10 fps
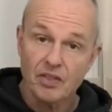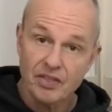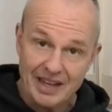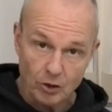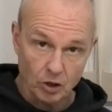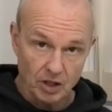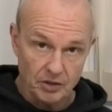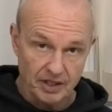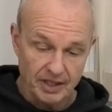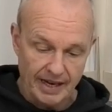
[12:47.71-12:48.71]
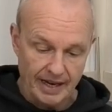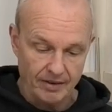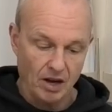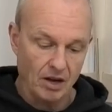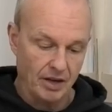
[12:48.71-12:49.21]
They're not glued in
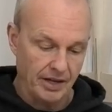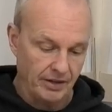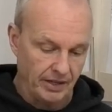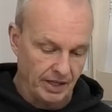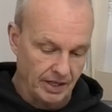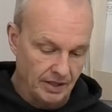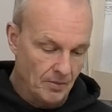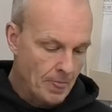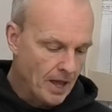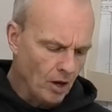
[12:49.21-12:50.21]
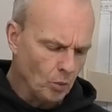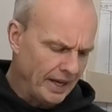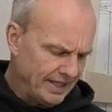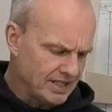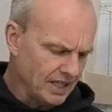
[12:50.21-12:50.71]
yet. I uh, I'll
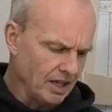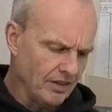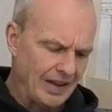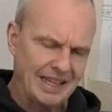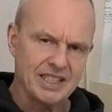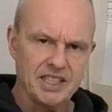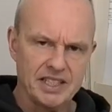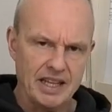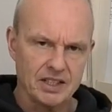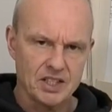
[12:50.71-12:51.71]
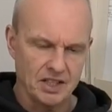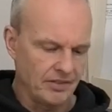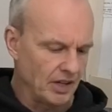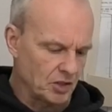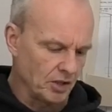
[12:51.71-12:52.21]
wait until I've actually set the
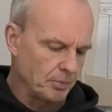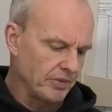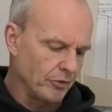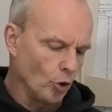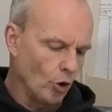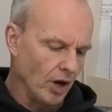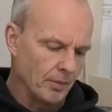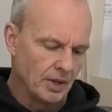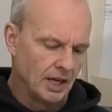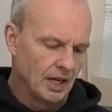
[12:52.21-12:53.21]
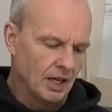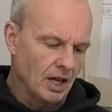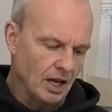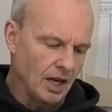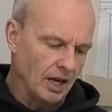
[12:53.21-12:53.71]
servos up before I'm
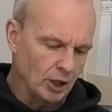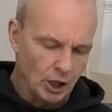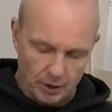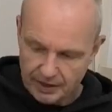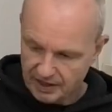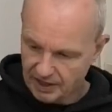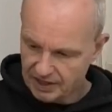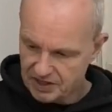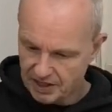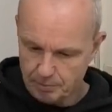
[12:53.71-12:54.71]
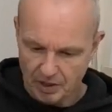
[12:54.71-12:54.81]
uh, gluing these in.